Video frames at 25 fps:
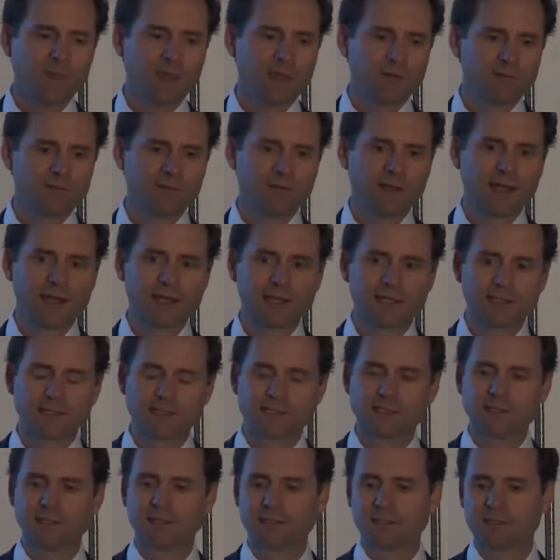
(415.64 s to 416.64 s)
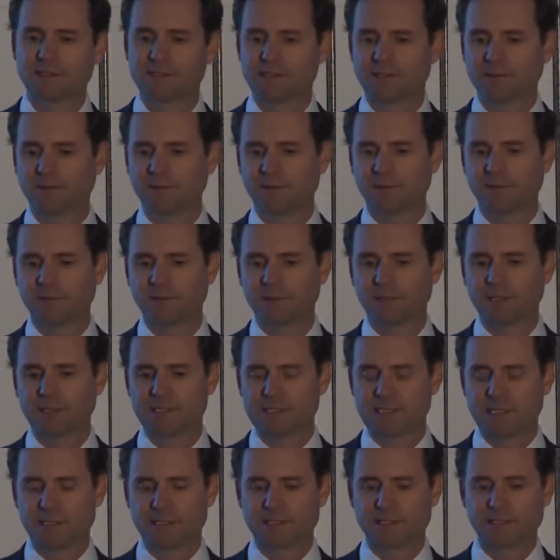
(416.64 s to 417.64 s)
and failing to
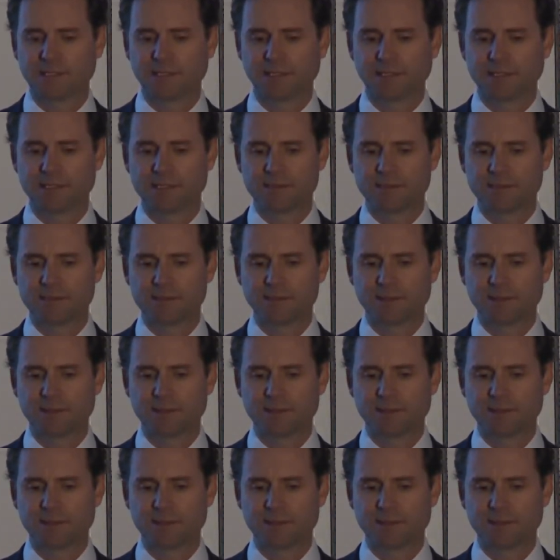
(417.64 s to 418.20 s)
essentially